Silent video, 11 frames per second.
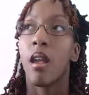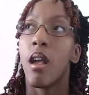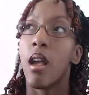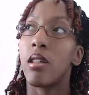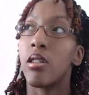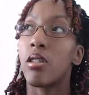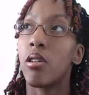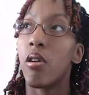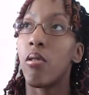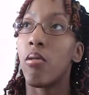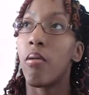And
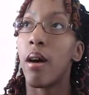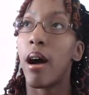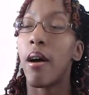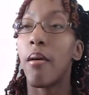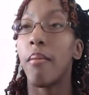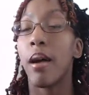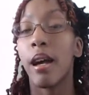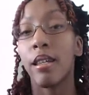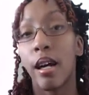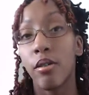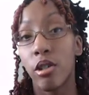so
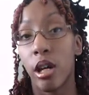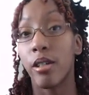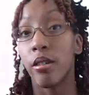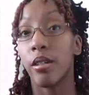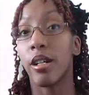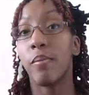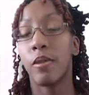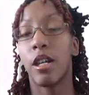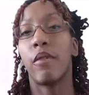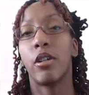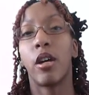as I tried to look up
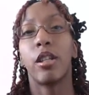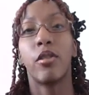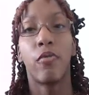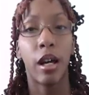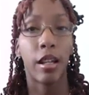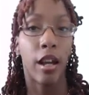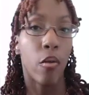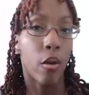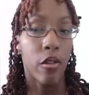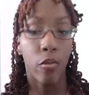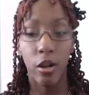stuff, I tried to find out
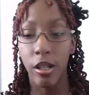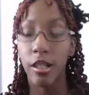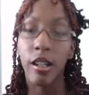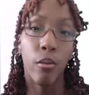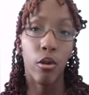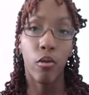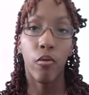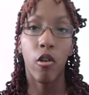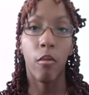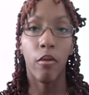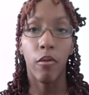what is the chemical
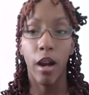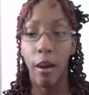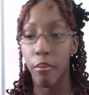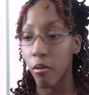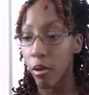form of copper,